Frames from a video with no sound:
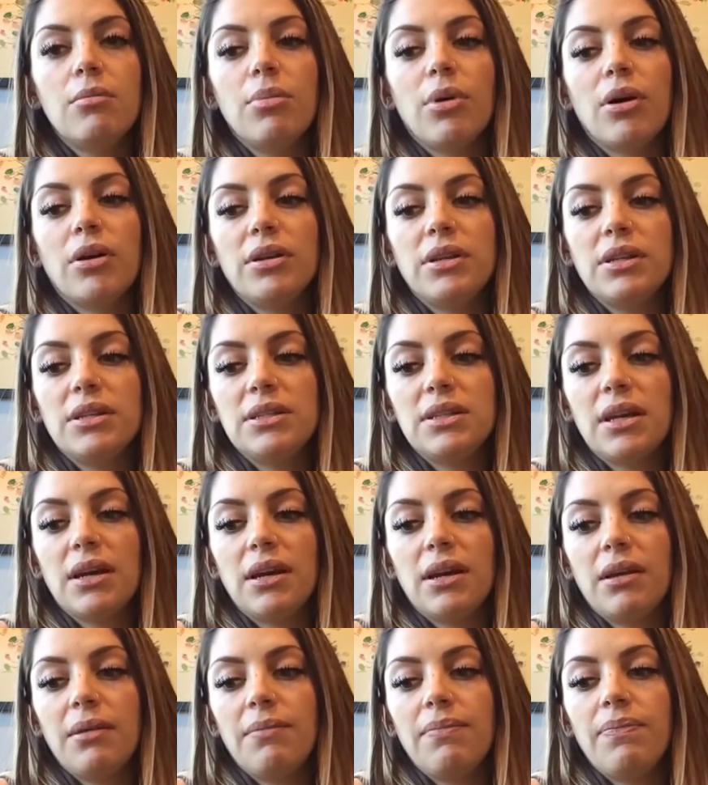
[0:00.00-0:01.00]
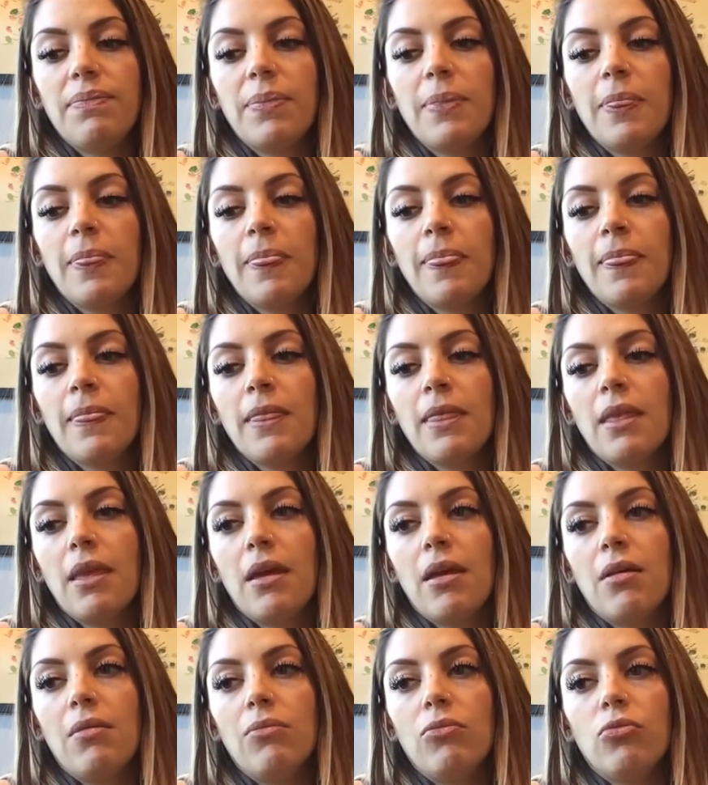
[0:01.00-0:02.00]
bonding time,
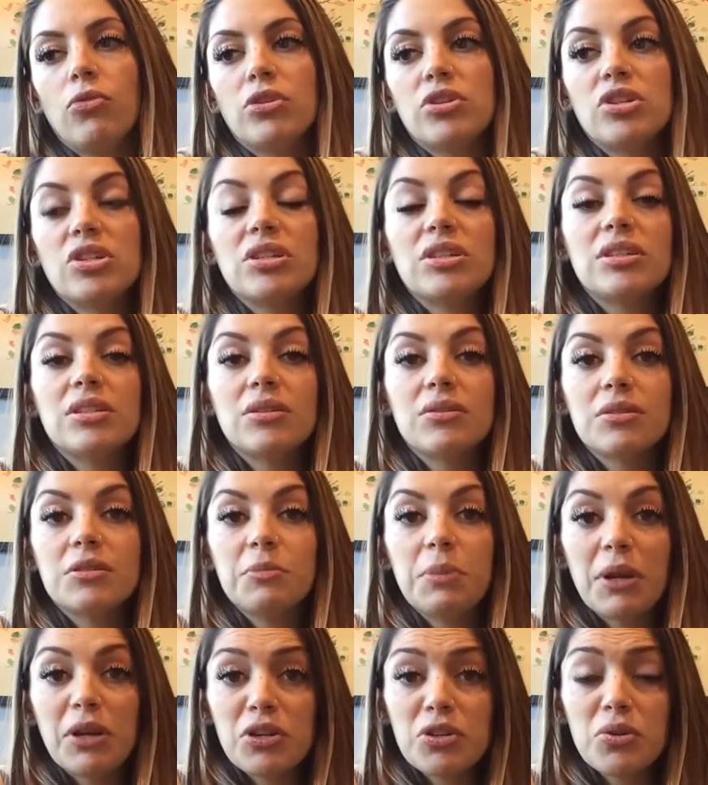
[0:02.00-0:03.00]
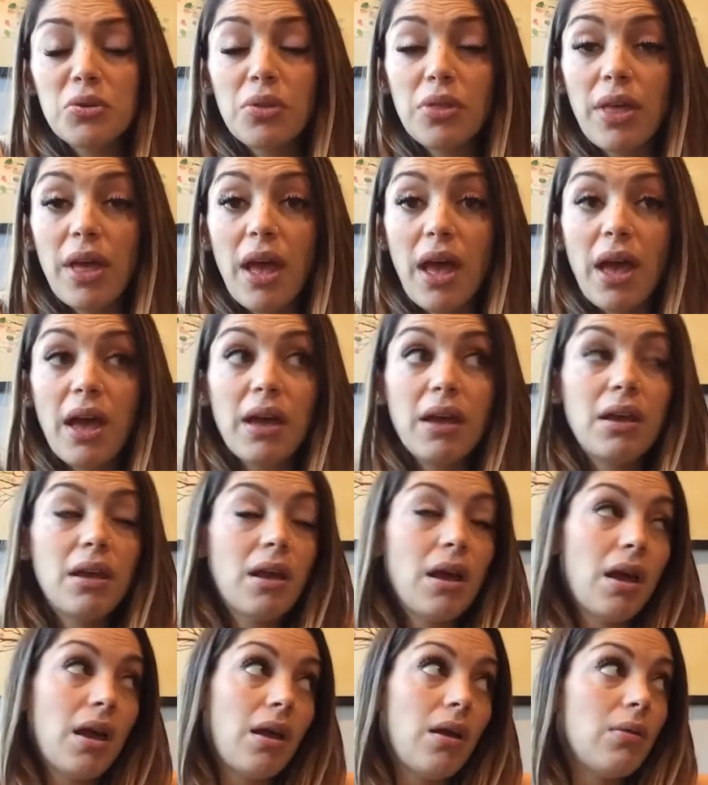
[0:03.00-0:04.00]
was just so special that
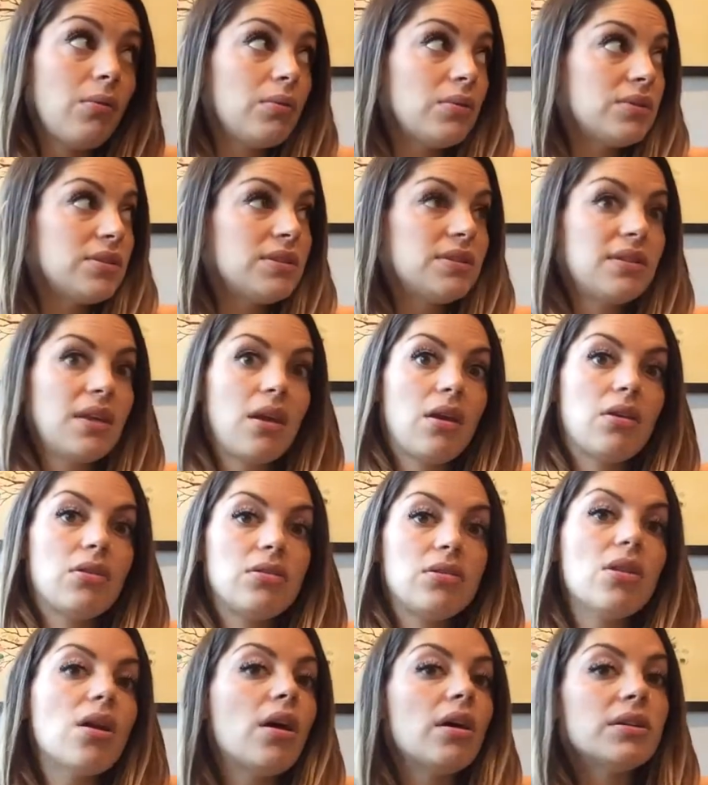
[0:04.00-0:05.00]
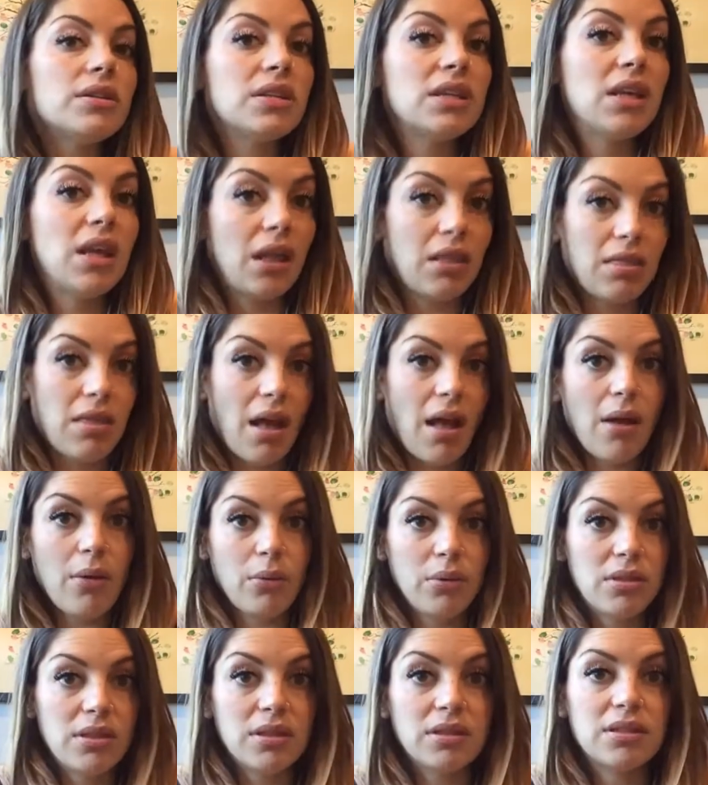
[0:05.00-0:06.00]
I was scared not to get that
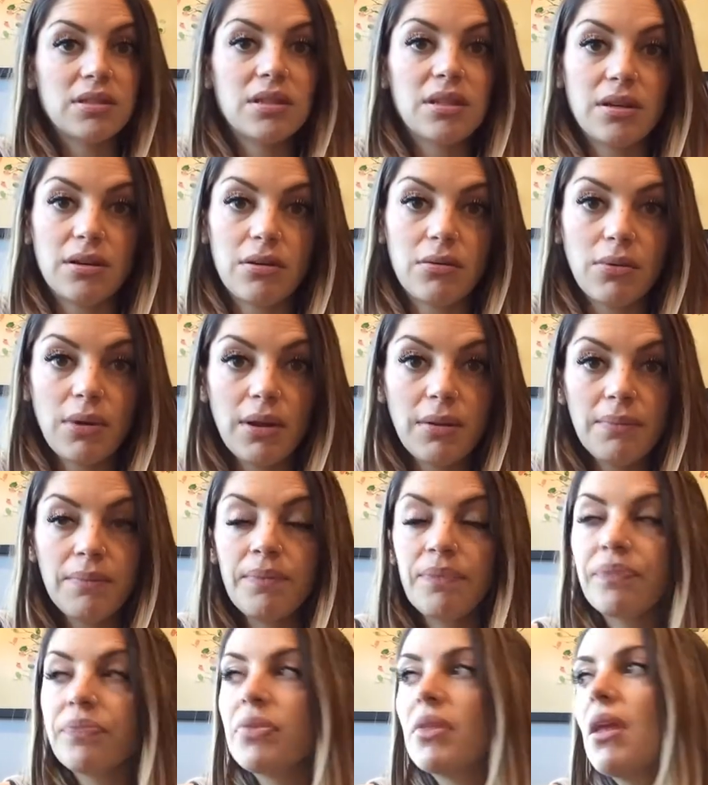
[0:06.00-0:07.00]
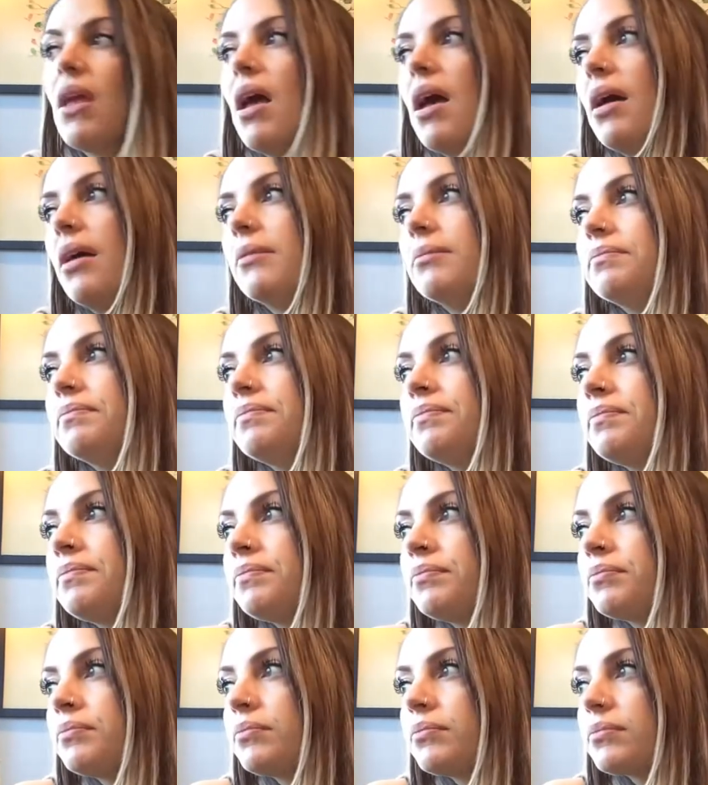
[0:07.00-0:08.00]
with this third one. I
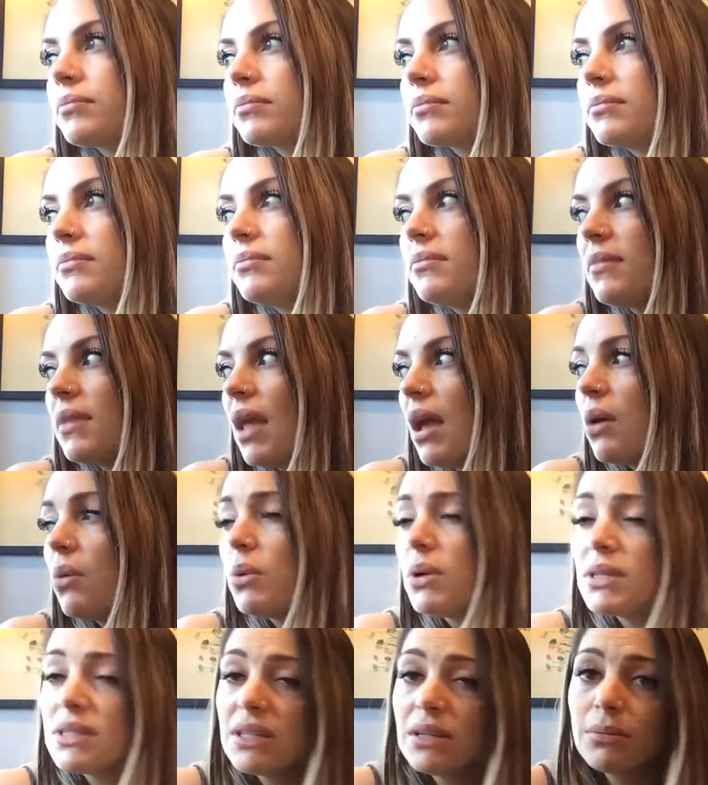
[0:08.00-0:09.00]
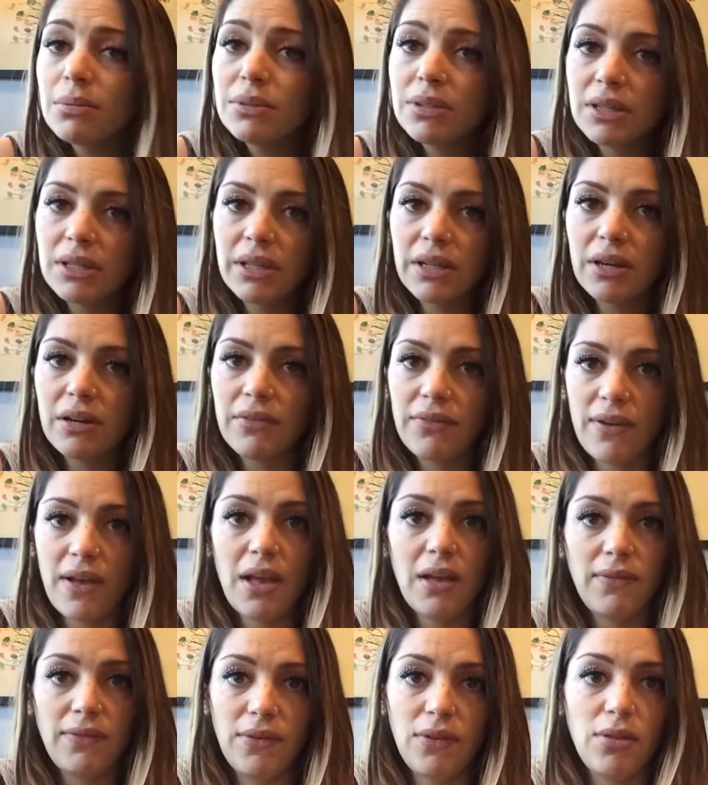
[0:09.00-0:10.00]
was able to
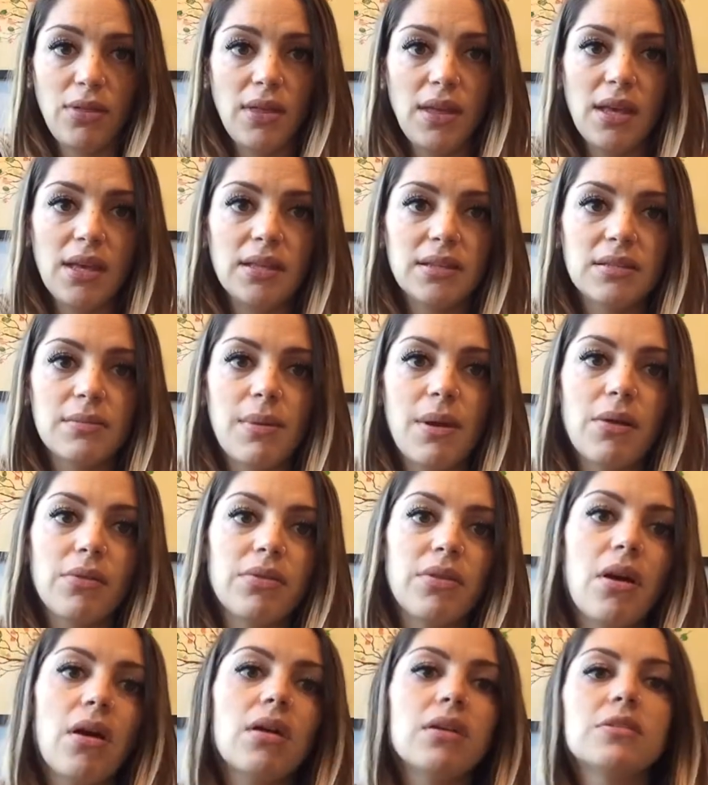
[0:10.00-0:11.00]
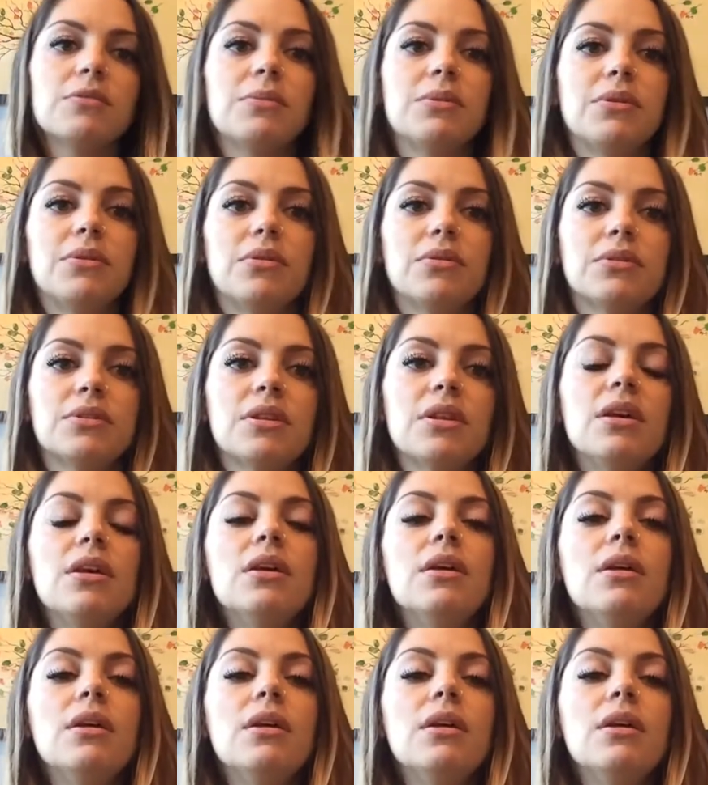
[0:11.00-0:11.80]
clarify a few things about the hospital's